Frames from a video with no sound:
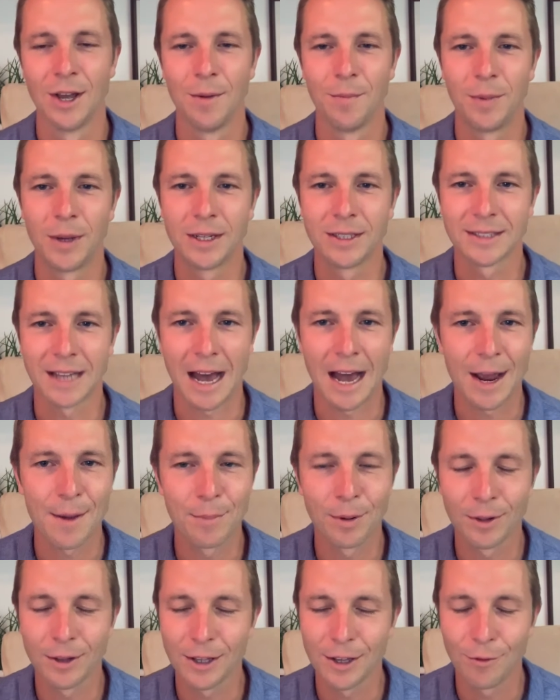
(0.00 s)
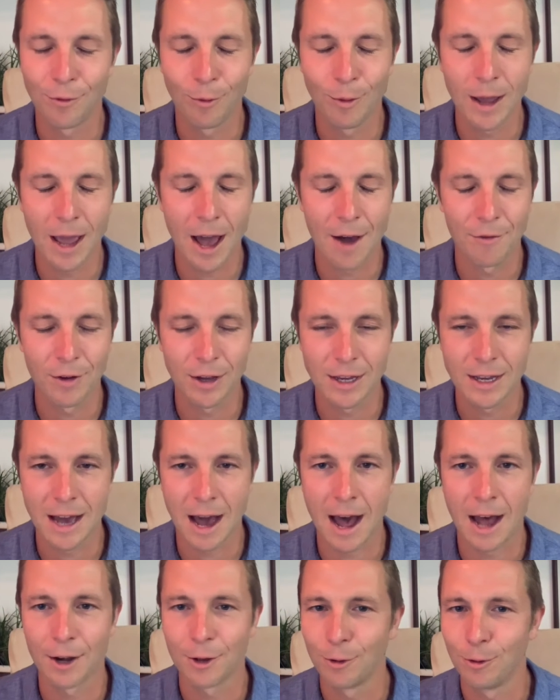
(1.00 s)
Because I believe we have a
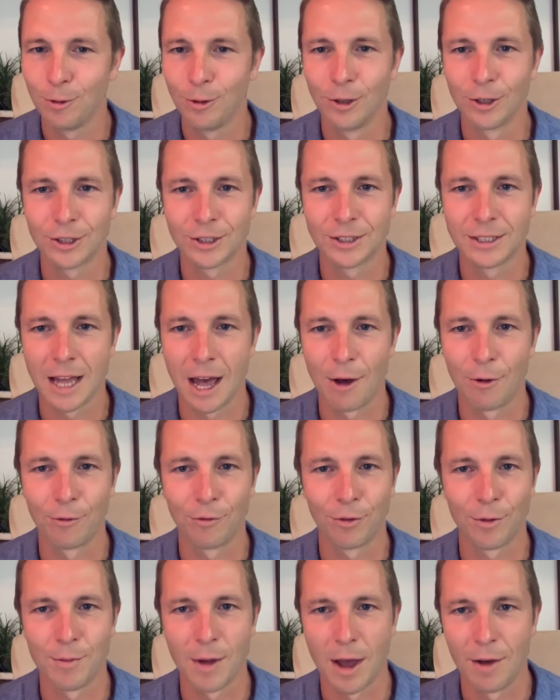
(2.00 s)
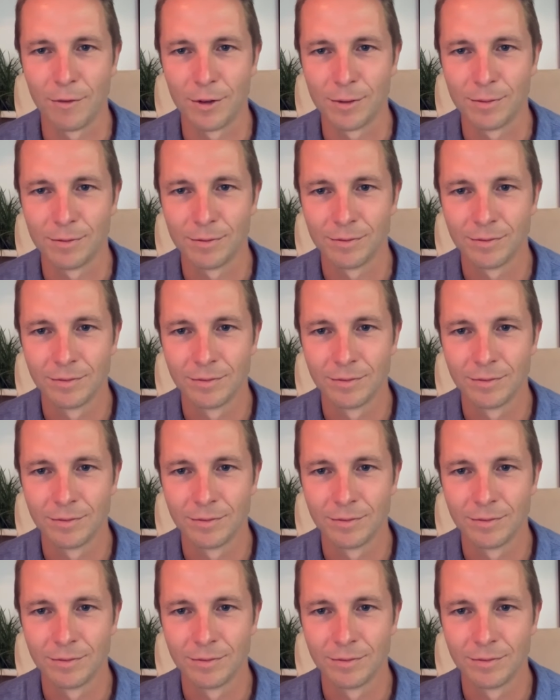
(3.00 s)
God who looks down from heaven.